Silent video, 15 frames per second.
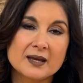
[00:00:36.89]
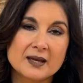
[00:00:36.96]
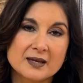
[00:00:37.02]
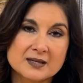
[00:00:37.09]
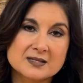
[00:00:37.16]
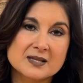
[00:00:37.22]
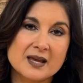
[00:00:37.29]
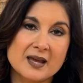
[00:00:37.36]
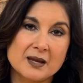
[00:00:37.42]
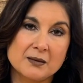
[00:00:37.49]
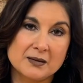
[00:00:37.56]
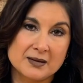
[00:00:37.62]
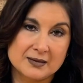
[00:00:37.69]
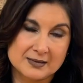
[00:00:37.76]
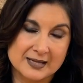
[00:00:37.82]
is
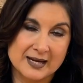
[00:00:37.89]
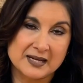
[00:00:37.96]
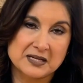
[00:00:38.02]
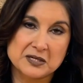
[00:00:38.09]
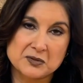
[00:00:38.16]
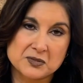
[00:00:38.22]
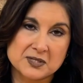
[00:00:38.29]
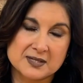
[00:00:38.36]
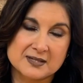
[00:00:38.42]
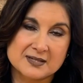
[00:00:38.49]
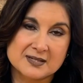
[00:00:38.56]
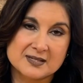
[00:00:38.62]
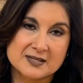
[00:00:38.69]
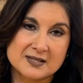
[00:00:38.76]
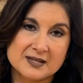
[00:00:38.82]
a
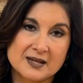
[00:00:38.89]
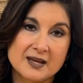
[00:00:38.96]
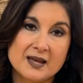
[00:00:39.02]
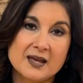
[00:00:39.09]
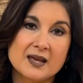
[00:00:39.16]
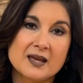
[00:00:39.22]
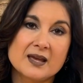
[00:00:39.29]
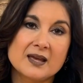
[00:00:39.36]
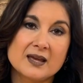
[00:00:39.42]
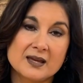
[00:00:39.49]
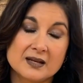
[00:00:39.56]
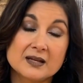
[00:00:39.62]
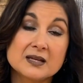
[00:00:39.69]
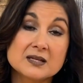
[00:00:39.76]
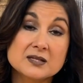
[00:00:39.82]
diagnosis,
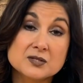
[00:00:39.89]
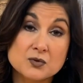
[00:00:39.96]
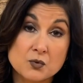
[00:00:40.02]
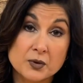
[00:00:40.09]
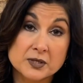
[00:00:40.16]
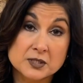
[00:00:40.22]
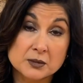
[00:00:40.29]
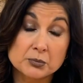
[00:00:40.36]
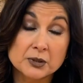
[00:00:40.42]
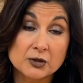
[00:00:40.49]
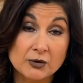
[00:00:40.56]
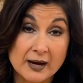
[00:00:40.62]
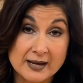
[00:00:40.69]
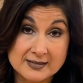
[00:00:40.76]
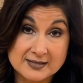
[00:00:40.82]
it is going to
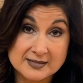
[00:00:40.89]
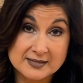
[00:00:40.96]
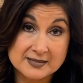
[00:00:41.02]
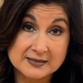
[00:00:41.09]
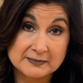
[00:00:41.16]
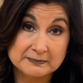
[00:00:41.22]
progress.